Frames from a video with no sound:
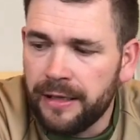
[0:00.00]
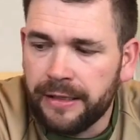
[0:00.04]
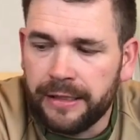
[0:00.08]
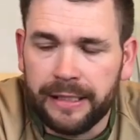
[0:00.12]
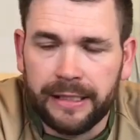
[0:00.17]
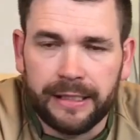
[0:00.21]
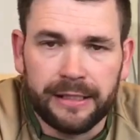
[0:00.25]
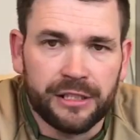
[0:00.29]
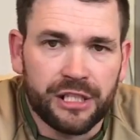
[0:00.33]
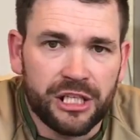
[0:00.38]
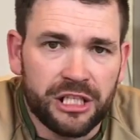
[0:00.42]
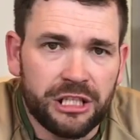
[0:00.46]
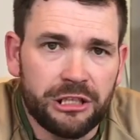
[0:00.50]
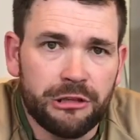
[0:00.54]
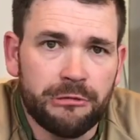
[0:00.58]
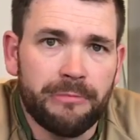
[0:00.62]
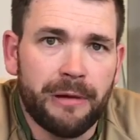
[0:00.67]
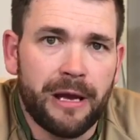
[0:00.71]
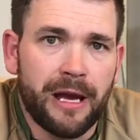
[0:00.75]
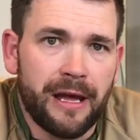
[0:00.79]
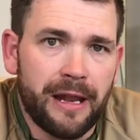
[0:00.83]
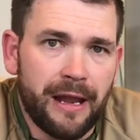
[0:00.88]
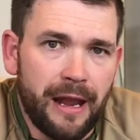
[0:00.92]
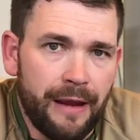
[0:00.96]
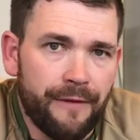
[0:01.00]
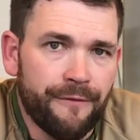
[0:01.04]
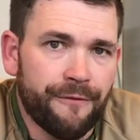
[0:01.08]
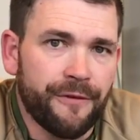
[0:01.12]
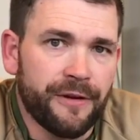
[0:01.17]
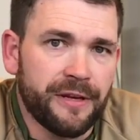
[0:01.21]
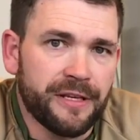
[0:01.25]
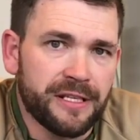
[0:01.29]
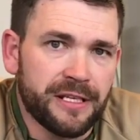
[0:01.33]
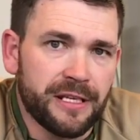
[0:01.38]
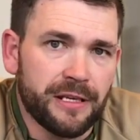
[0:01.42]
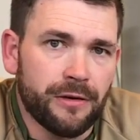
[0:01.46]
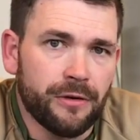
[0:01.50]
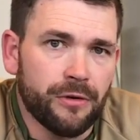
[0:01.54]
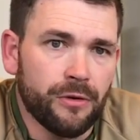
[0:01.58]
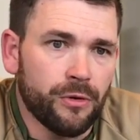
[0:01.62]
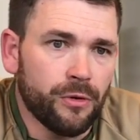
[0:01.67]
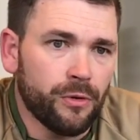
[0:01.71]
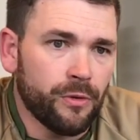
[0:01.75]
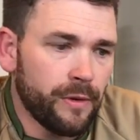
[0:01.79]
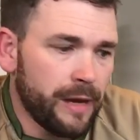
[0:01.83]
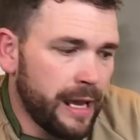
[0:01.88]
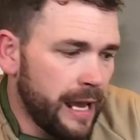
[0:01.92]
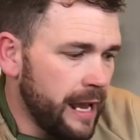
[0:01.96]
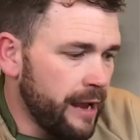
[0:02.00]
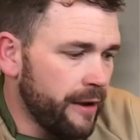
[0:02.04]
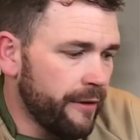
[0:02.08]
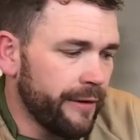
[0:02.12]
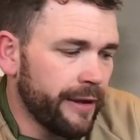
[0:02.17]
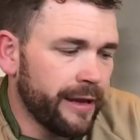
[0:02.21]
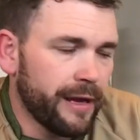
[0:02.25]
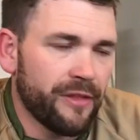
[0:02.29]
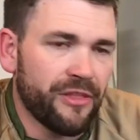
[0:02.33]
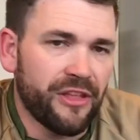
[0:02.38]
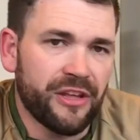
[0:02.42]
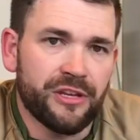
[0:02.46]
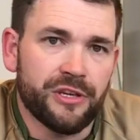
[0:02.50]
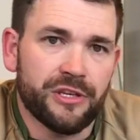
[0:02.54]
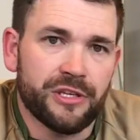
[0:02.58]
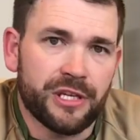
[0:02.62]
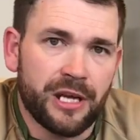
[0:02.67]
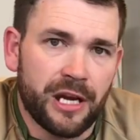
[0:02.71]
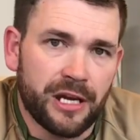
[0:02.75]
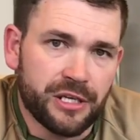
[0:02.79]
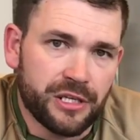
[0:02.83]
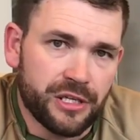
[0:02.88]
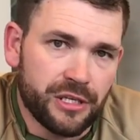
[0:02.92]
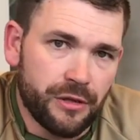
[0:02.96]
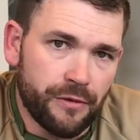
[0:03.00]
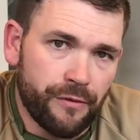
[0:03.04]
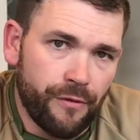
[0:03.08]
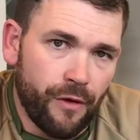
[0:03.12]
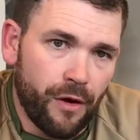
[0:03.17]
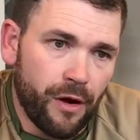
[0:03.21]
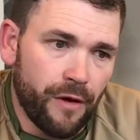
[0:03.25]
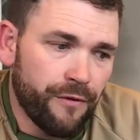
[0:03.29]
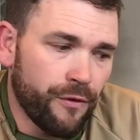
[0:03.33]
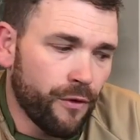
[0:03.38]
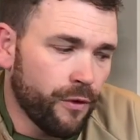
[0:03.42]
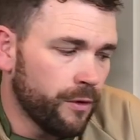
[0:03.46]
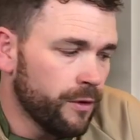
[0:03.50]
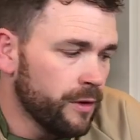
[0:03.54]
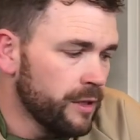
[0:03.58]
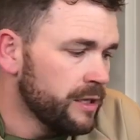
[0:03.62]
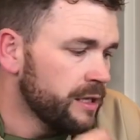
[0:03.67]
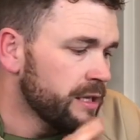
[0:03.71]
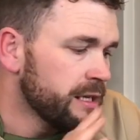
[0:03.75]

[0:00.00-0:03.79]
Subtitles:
in just about every single area that you touch the rifle.